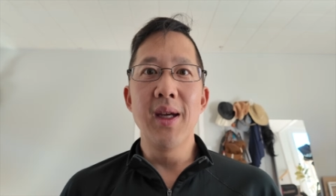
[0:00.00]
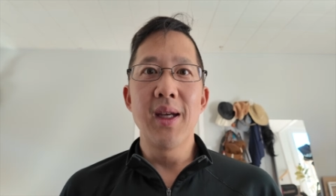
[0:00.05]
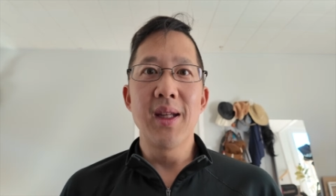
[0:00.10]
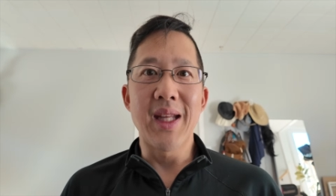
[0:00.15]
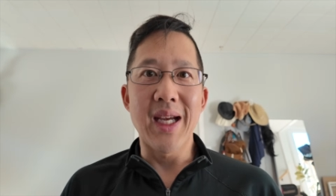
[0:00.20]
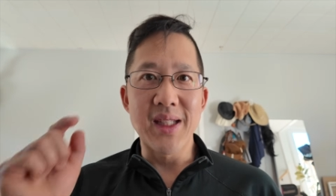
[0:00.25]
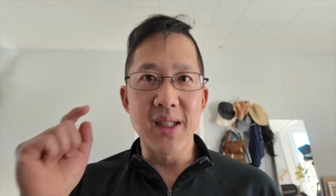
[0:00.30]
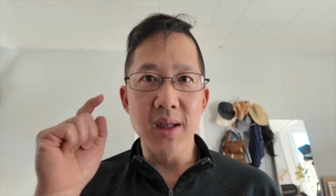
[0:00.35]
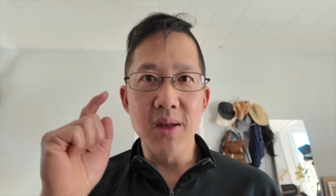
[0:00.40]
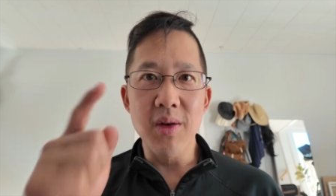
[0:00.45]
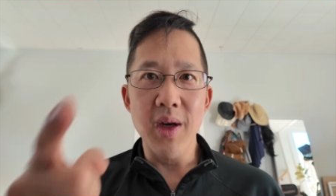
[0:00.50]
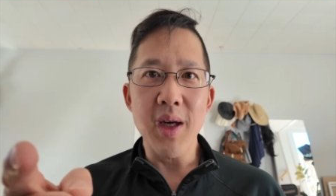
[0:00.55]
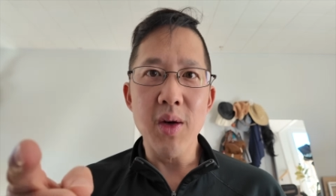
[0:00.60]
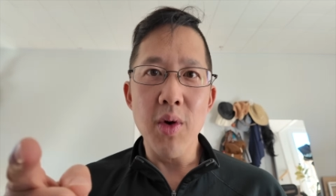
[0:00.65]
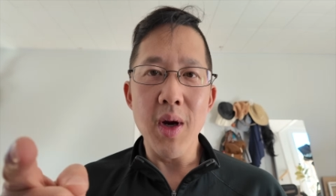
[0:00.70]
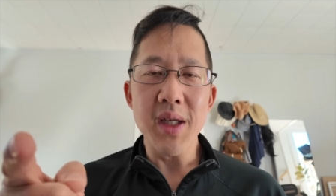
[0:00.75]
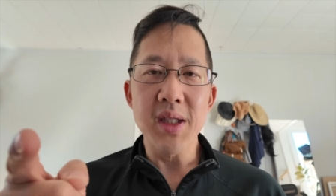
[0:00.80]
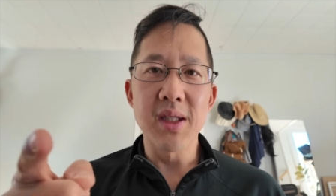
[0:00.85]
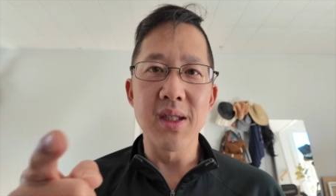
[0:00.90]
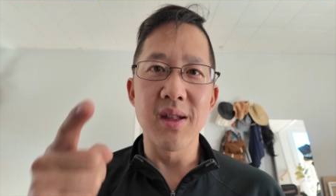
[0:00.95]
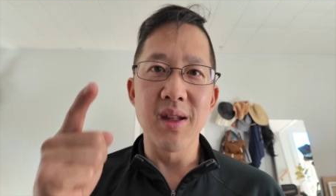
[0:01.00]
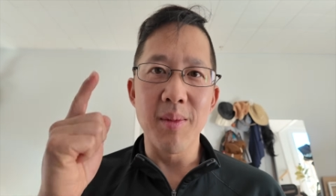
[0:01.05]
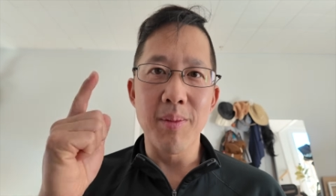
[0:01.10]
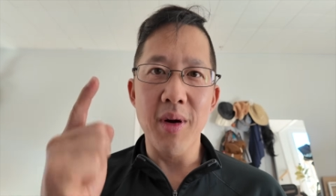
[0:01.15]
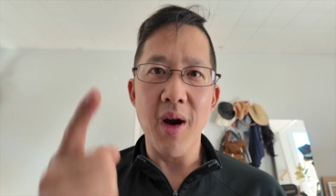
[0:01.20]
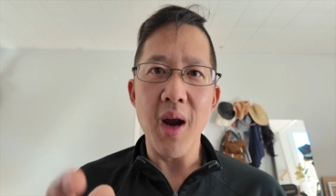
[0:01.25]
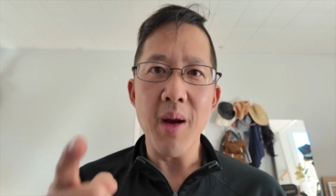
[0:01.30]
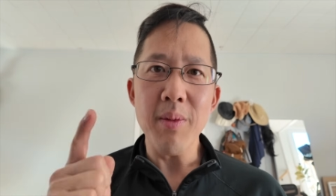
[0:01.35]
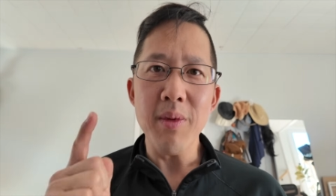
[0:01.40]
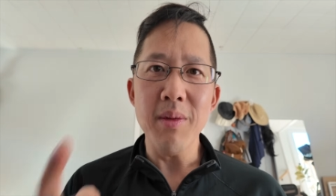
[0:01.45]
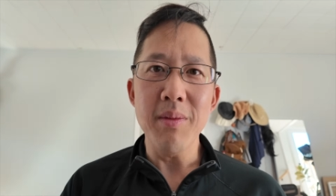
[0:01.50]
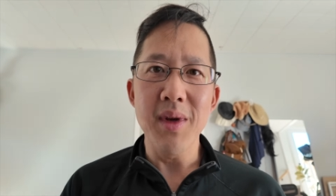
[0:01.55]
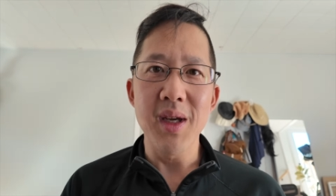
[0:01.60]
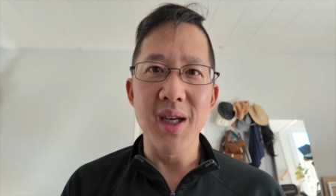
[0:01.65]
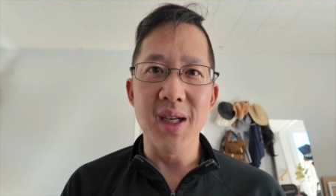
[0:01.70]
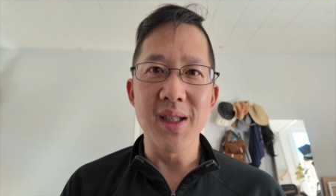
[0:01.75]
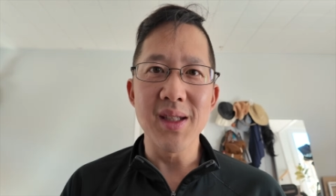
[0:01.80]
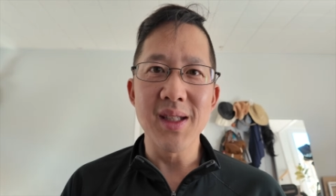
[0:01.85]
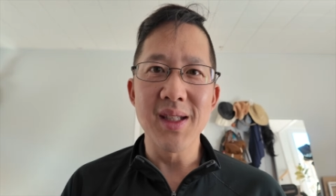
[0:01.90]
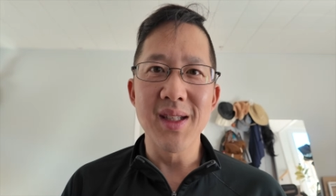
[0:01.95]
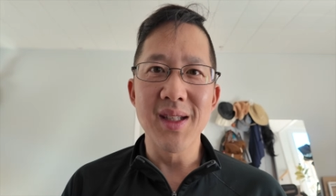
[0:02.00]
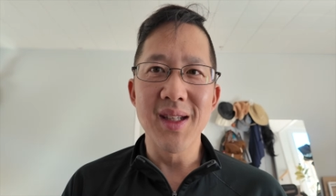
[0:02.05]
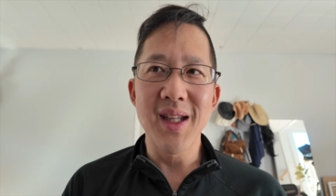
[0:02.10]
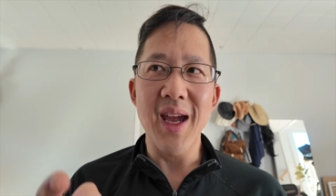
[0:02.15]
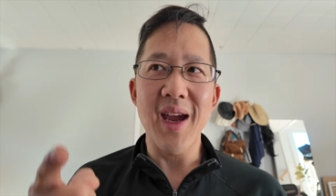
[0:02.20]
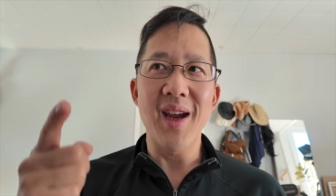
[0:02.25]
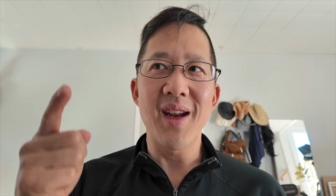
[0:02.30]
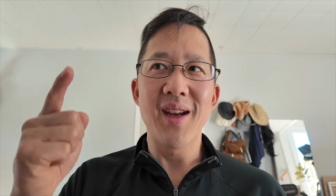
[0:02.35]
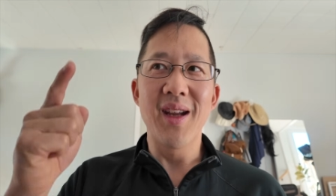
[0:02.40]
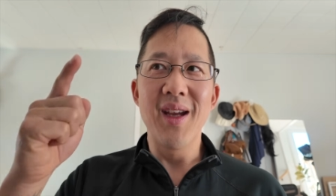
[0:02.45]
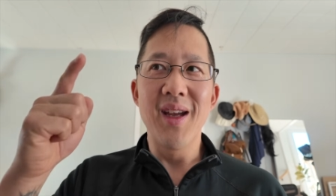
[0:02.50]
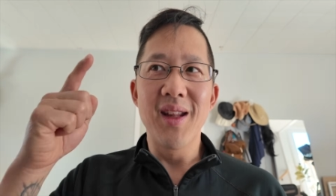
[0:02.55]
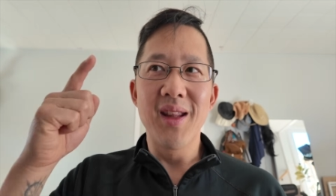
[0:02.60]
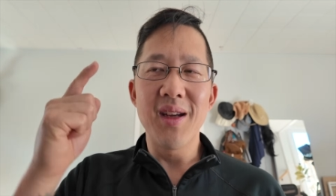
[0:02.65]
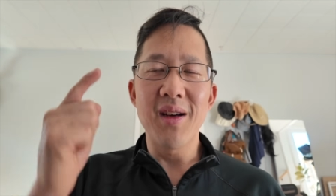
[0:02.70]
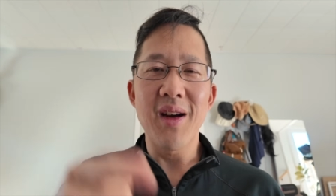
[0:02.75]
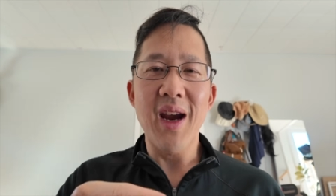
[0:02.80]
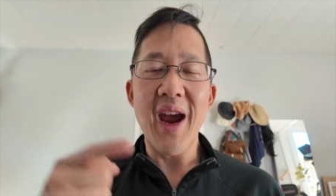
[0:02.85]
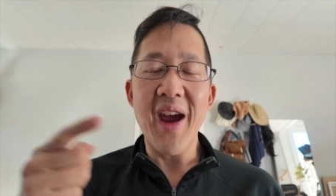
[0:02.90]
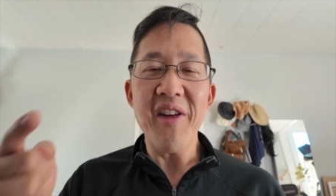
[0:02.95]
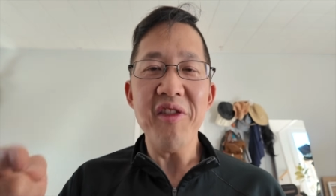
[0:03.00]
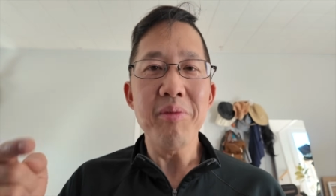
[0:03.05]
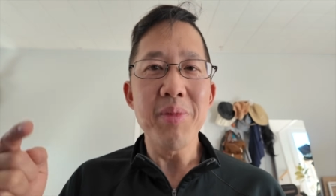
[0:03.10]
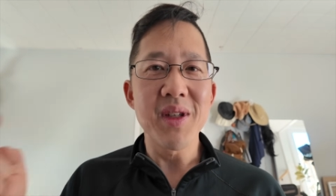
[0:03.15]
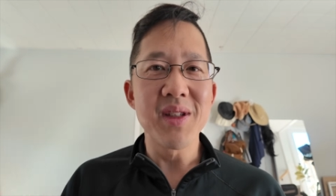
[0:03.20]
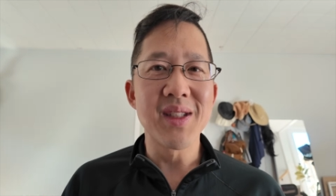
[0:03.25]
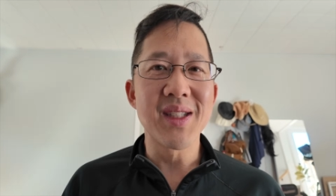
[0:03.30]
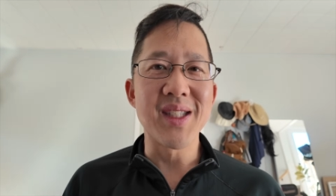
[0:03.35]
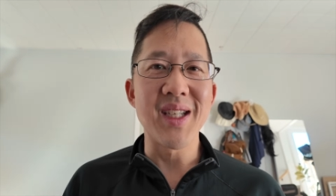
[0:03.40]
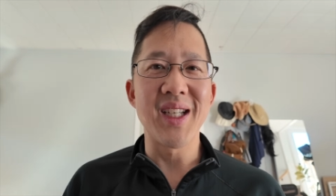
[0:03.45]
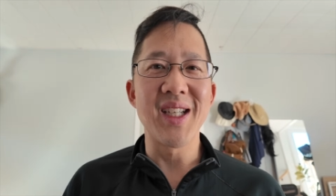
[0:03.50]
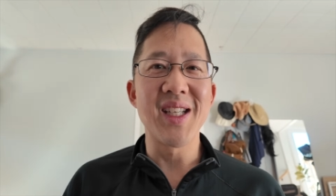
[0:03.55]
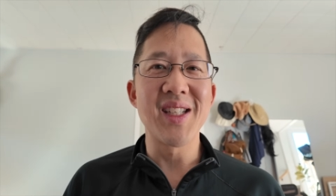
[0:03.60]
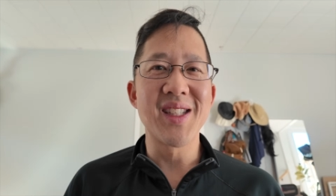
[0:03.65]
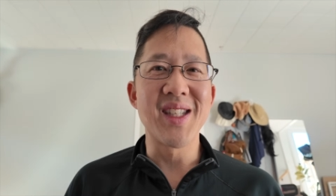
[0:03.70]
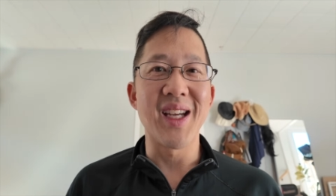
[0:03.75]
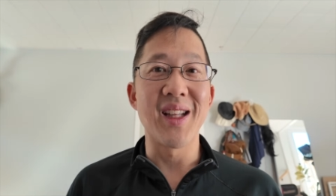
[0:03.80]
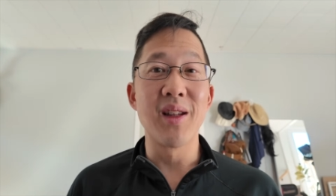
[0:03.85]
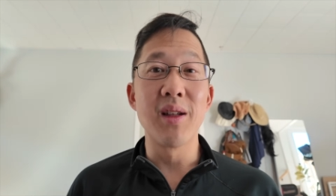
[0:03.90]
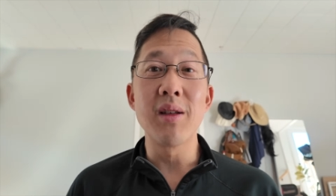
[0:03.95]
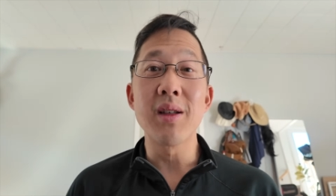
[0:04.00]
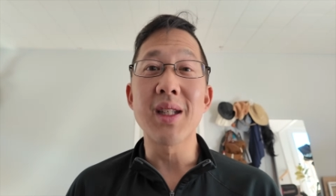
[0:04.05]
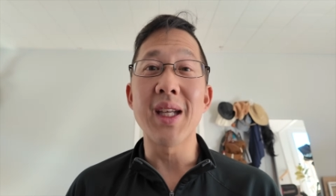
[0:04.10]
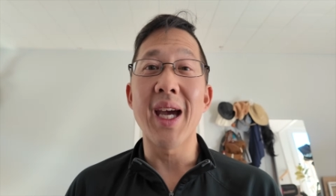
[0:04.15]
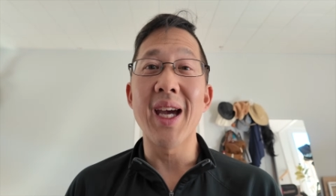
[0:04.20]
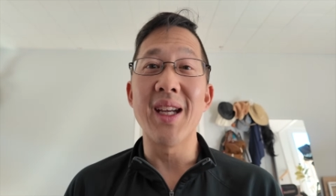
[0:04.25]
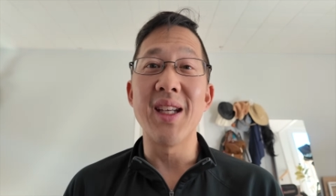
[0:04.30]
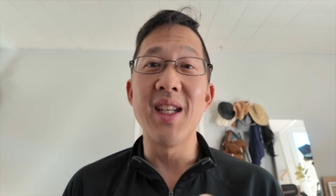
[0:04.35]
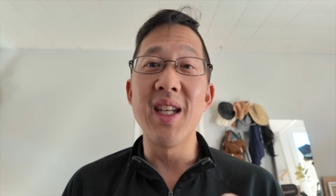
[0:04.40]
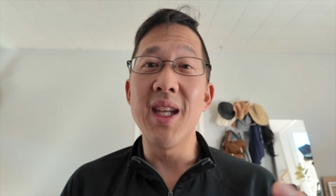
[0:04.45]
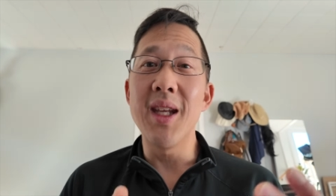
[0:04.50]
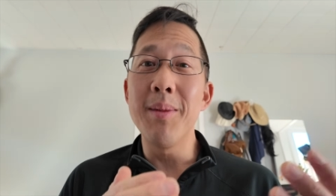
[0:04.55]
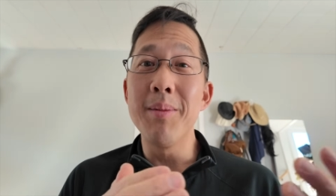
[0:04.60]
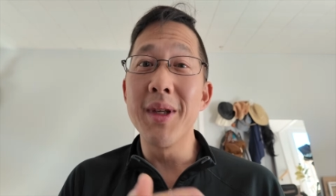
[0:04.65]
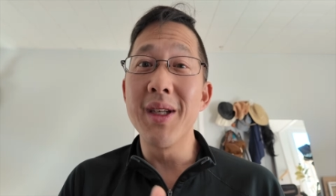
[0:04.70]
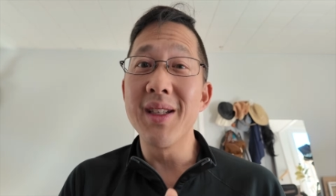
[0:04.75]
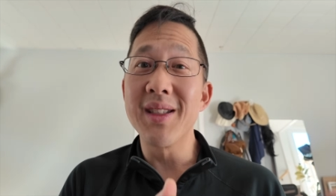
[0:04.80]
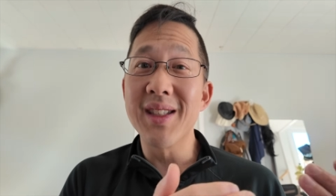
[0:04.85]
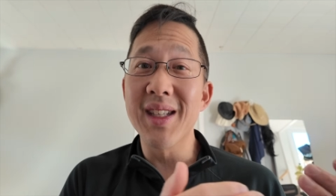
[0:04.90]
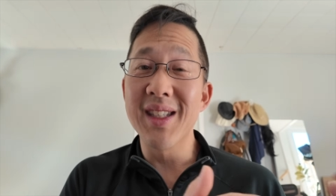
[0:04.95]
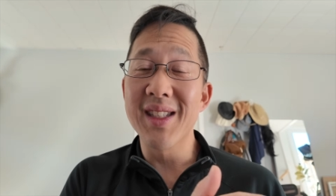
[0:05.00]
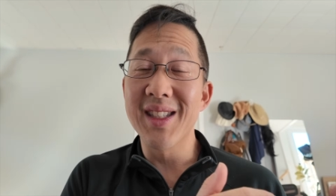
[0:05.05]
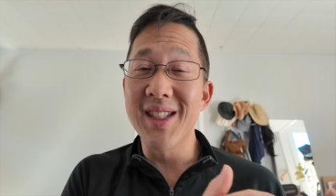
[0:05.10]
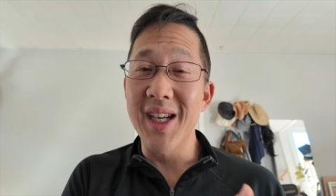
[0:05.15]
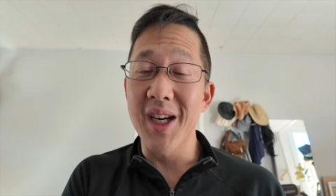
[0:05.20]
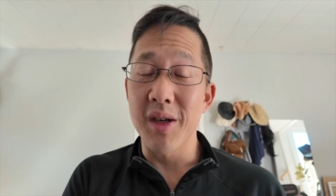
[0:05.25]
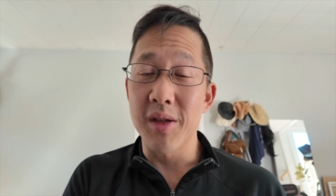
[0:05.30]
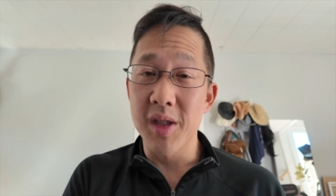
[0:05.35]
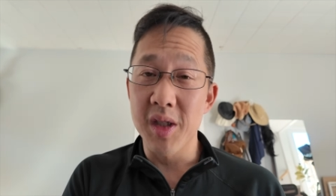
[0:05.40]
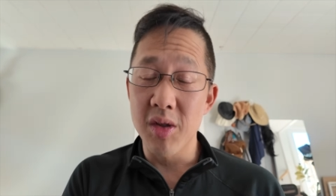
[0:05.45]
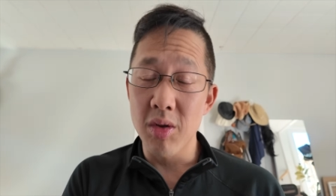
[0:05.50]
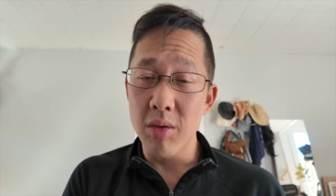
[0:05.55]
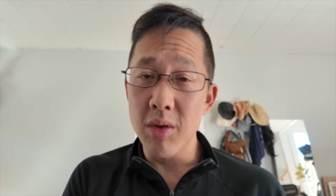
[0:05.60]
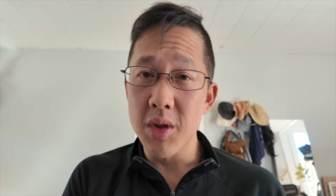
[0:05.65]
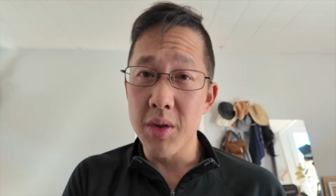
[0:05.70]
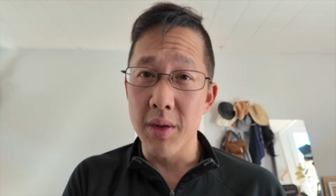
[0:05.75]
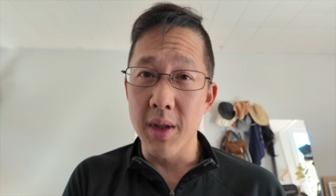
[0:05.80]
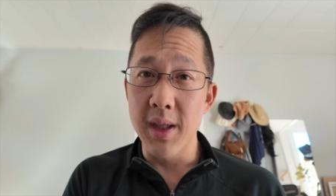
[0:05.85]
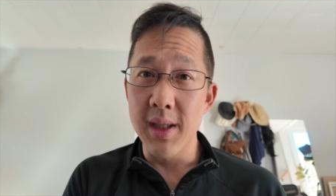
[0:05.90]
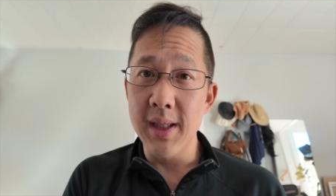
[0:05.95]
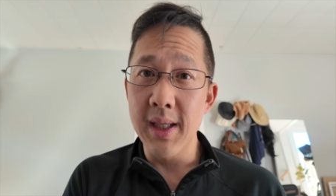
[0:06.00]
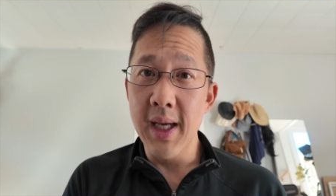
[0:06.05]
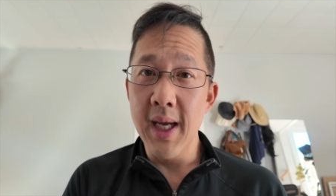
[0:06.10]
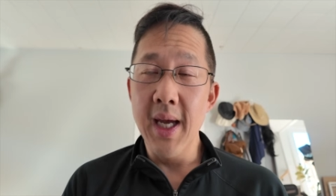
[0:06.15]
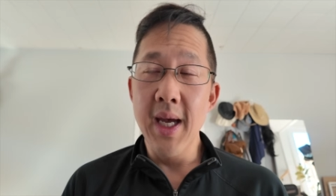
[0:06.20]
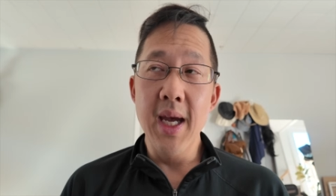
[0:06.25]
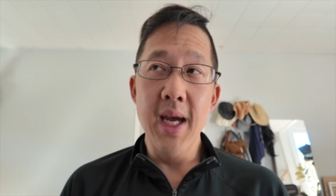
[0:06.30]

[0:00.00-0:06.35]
That's a great question. The problem is that there have been studies that looked at knee meniscus tear surgeries